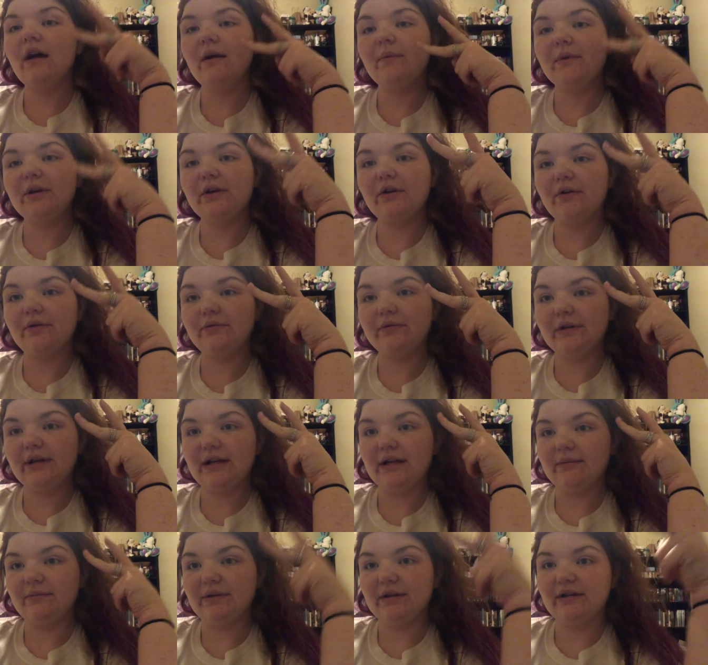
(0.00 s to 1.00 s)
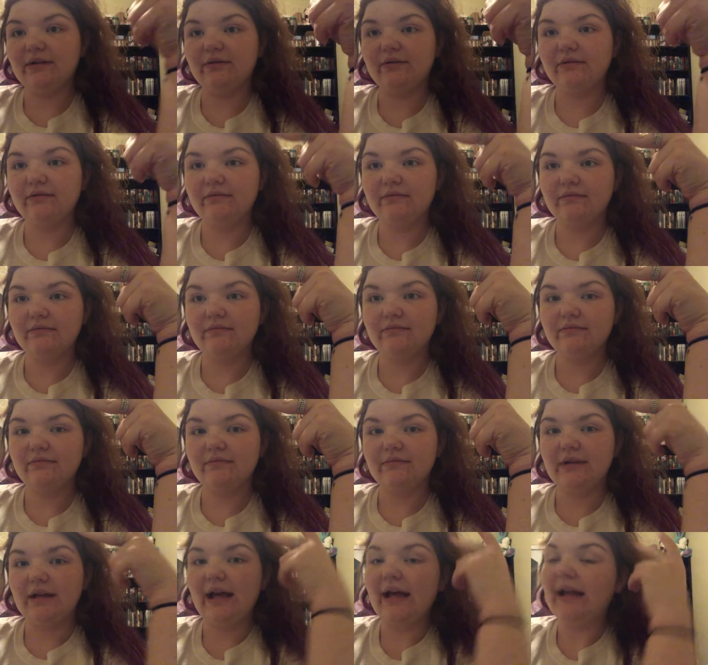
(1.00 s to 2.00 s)
I'm gonna go and upload
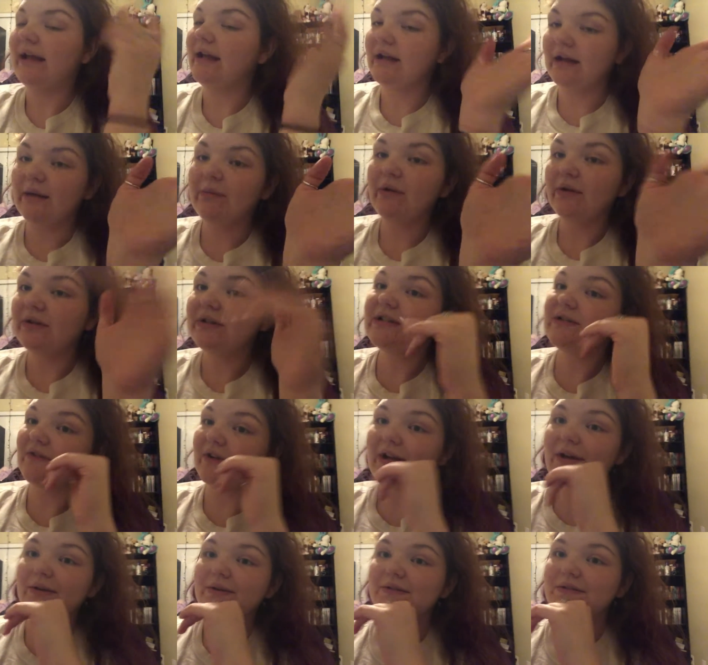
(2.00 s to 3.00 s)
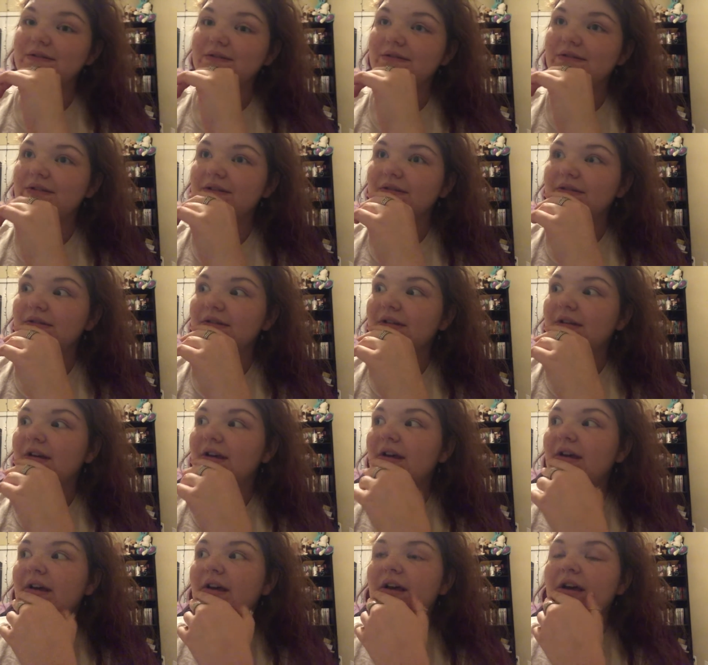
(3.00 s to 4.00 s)
edit and upload these videos.
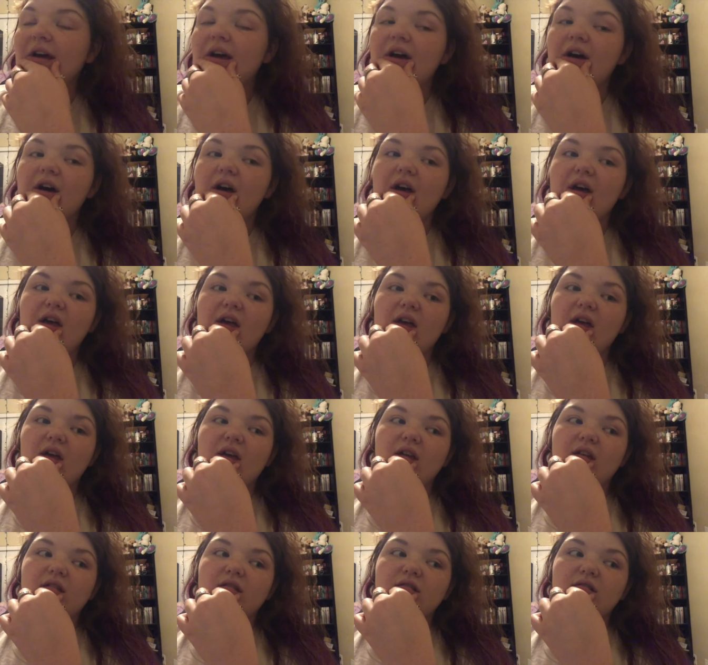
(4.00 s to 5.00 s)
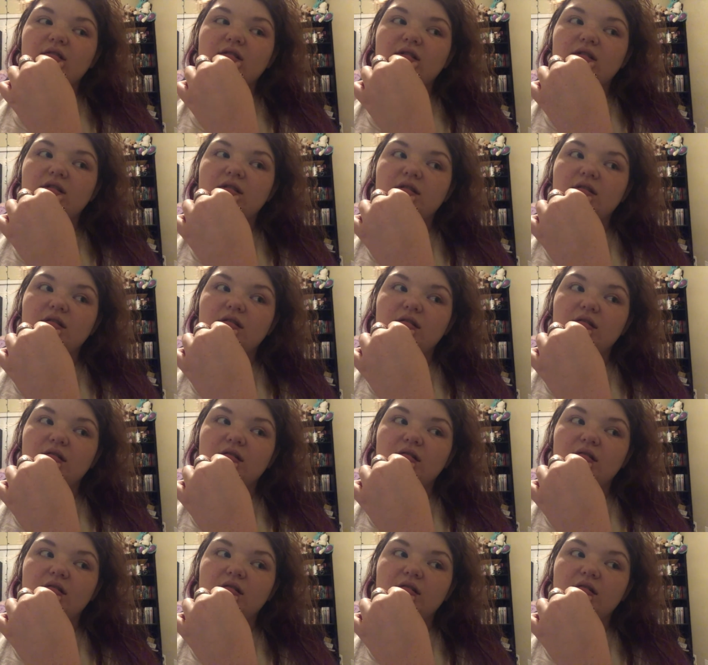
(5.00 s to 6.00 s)
And
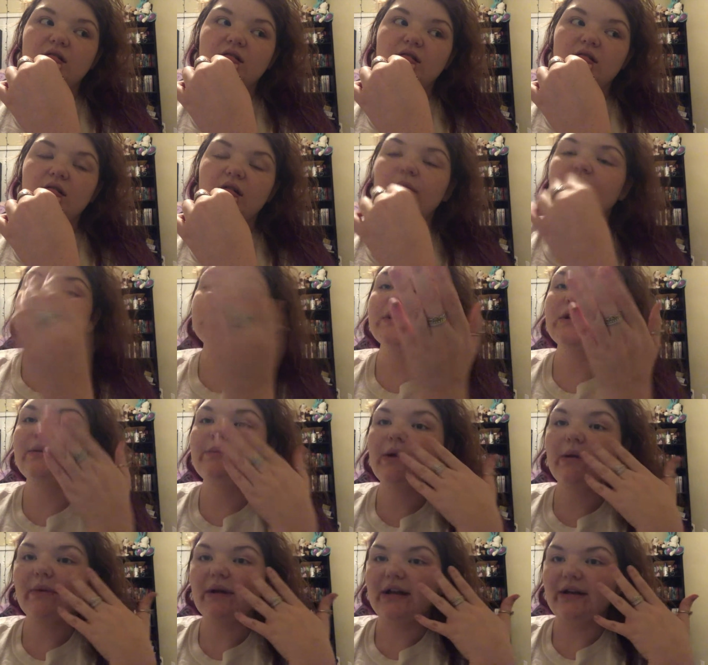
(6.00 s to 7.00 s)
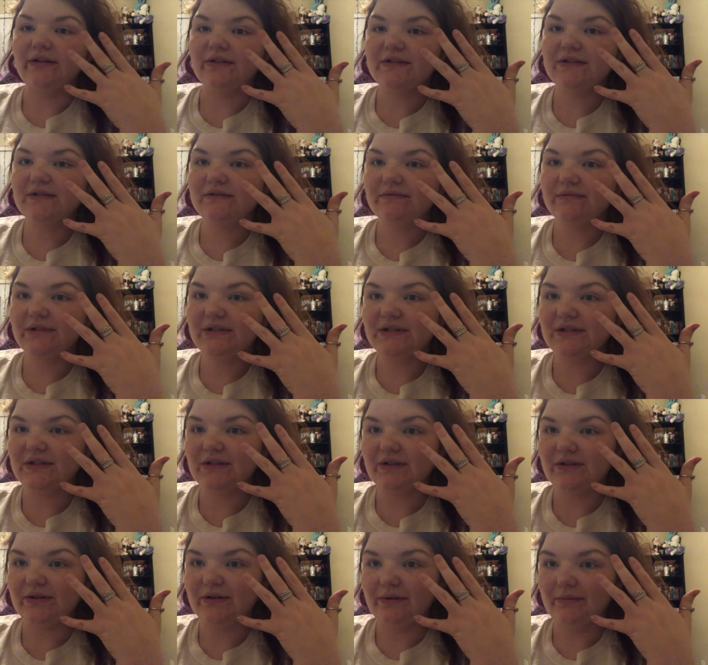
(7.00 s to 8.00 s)
I'm also gonna paint my nails because
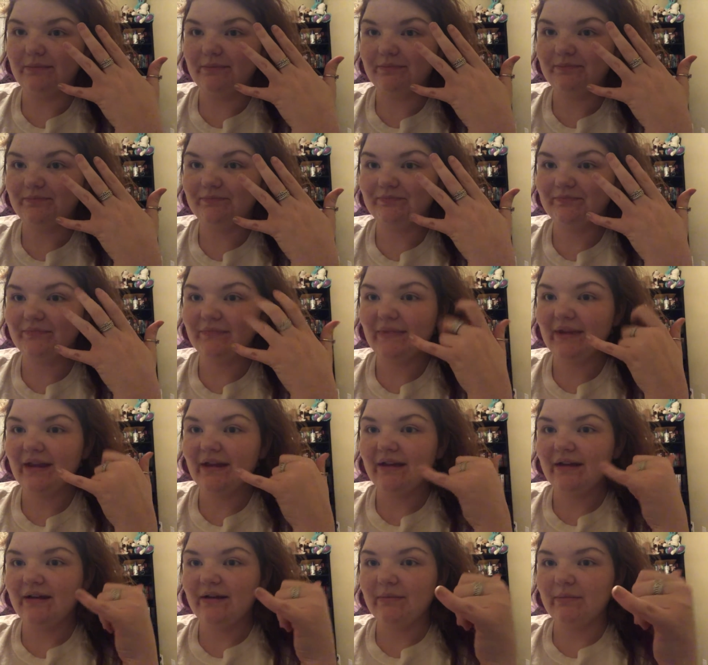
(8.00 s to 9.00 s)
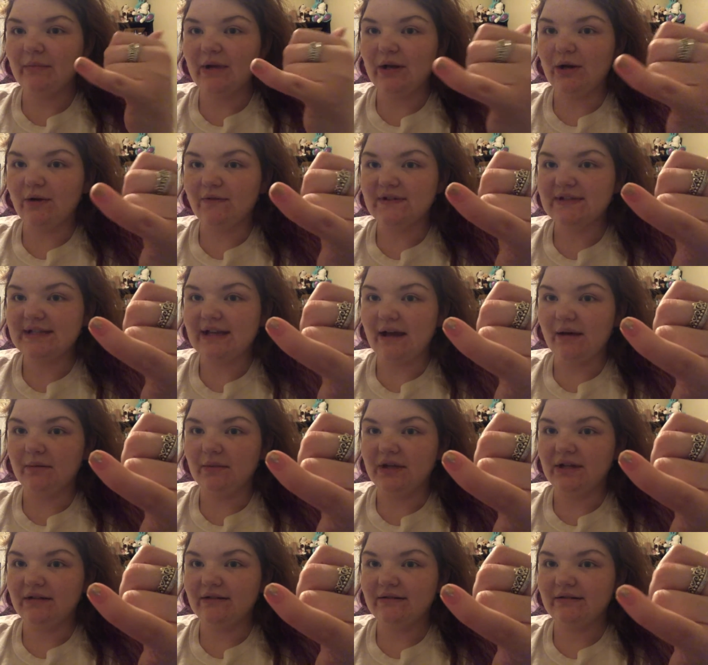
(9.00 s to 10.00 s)
they're um my nervous
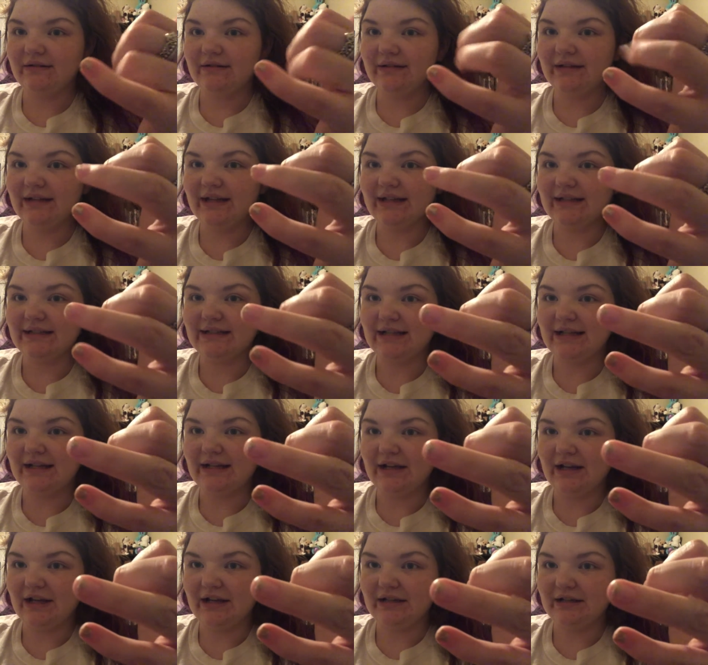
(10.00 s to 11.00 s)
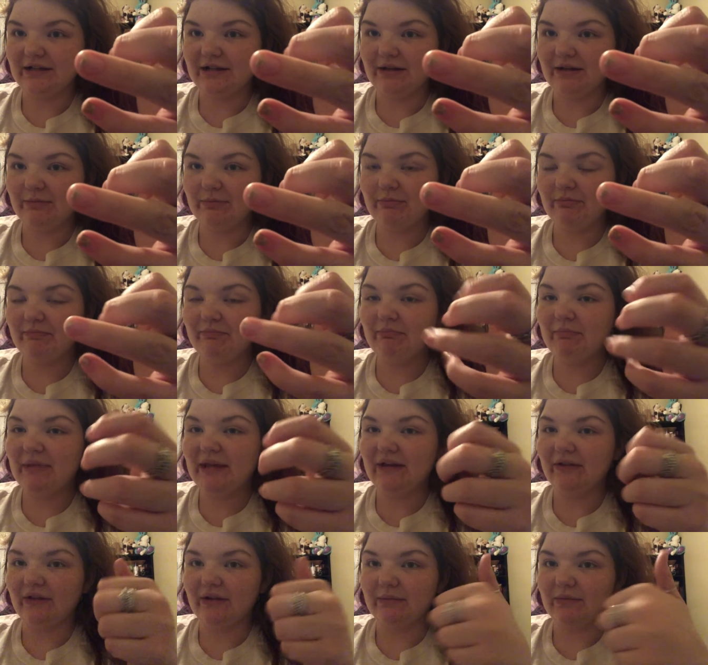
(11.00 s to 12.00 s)
habit kicked in and I ended up
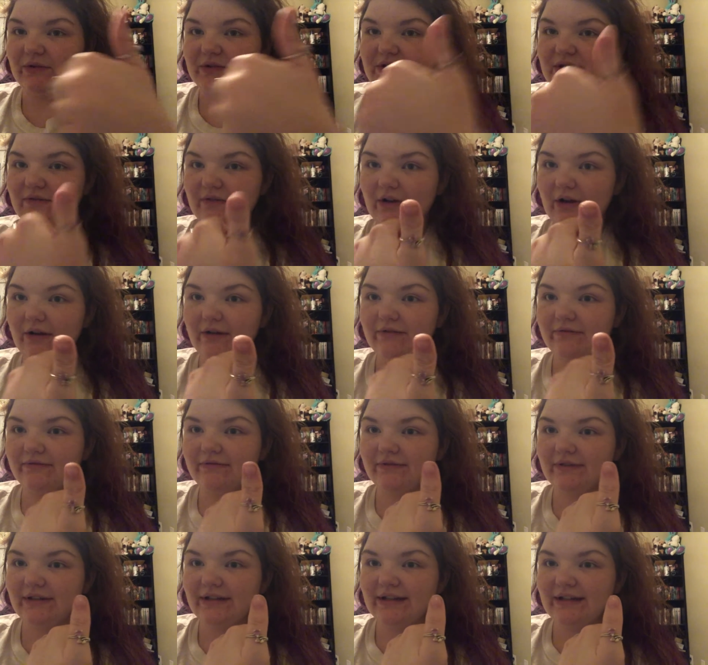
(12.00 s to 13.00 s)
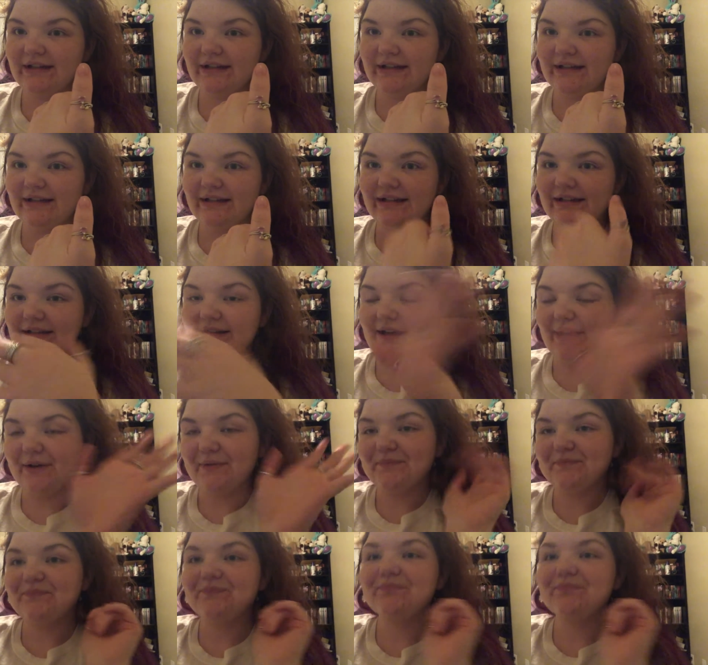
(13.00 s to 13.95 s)
peeling most of it off. Yeah.